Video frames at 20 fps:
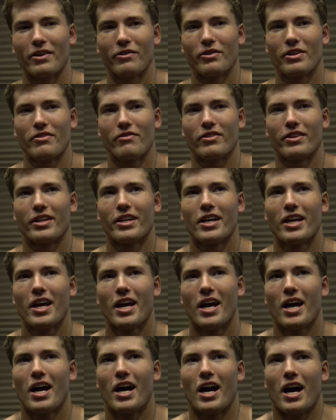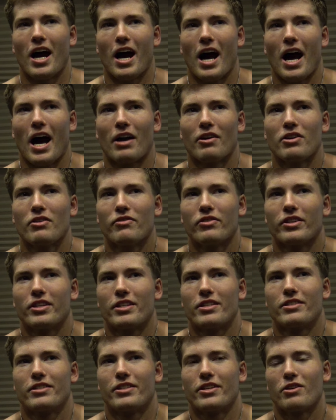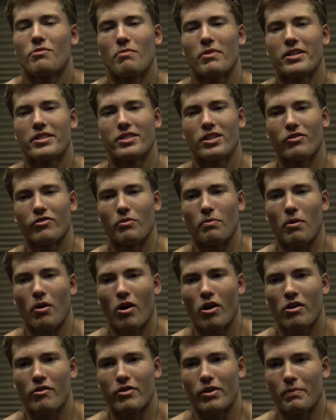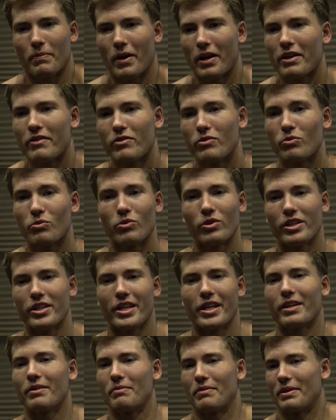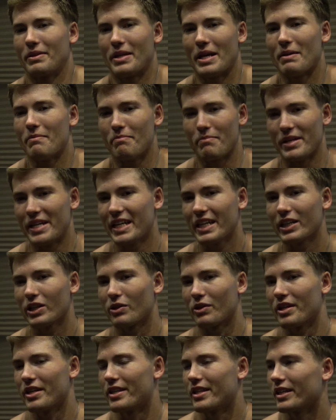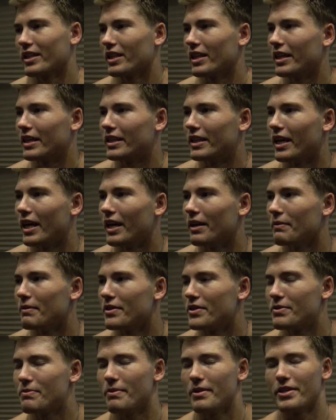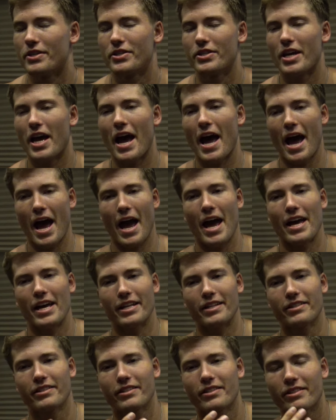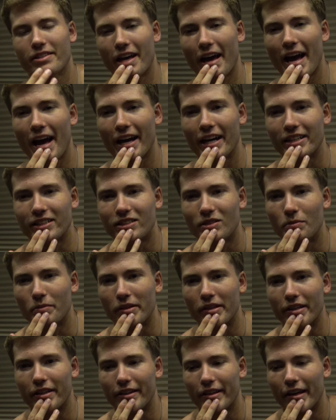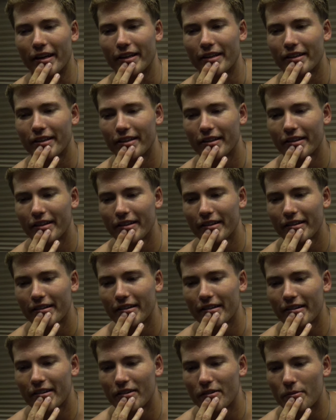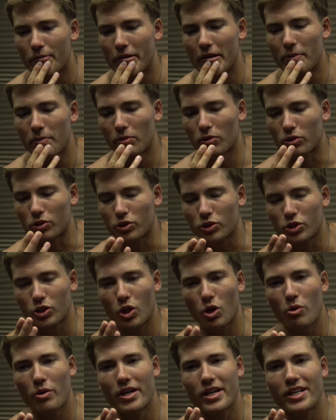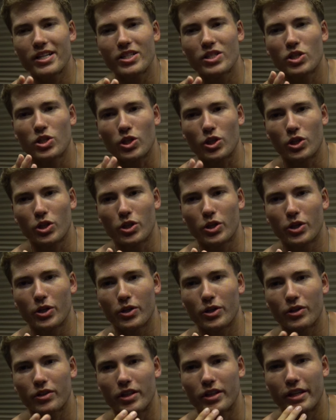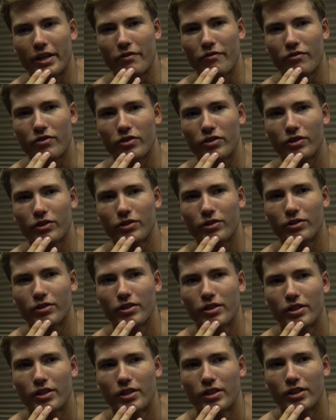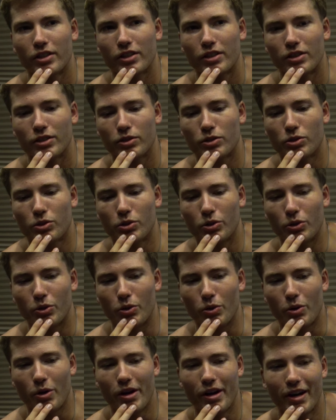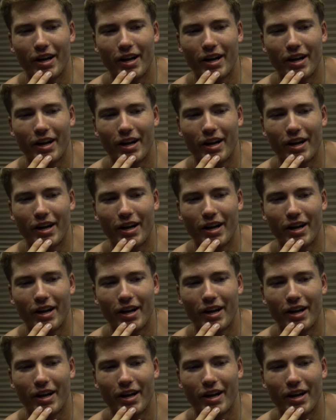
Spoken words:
don't even consider myself a part of it. I'm not even really that big or anything like that. But it's sad to me that people are so insecure that they feel to